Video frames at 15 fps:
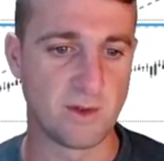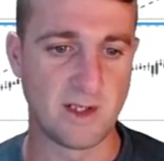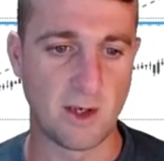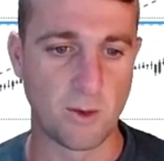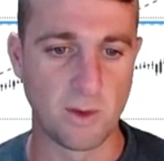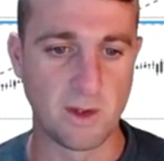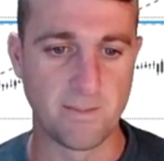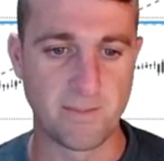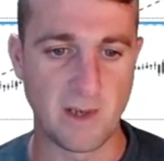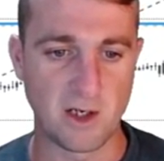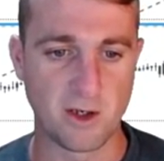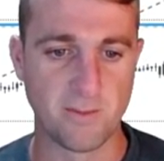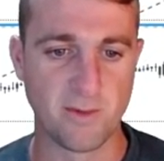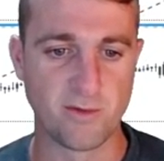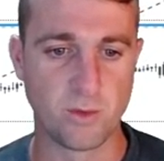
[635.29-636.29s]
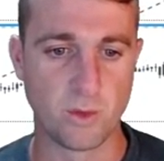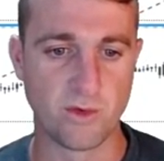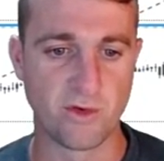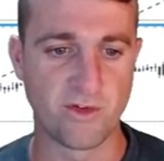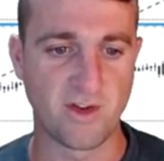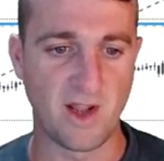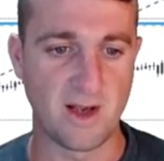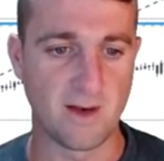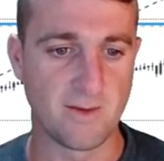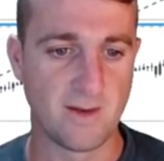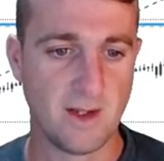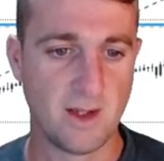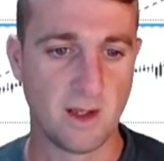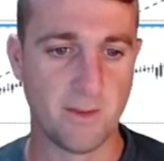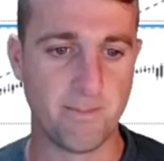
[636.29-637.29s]
Now we're back above 1 cent
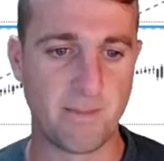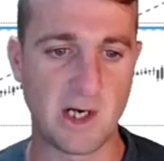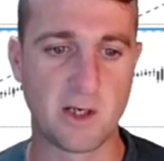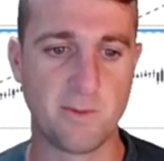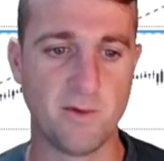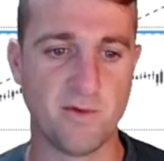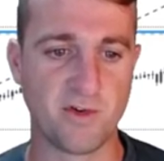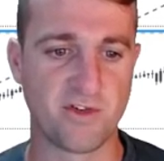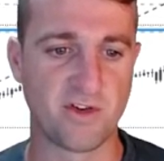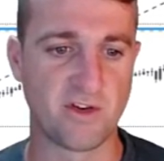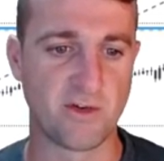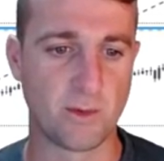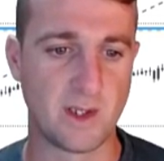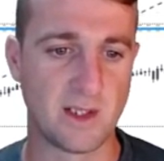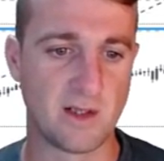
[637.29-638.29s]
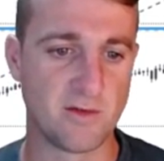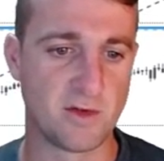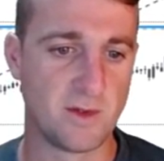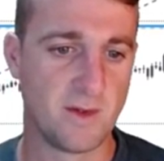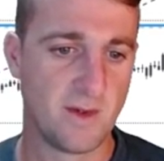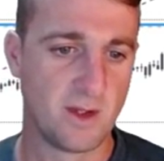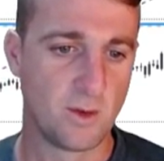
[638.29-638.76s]
and back above a 618 level.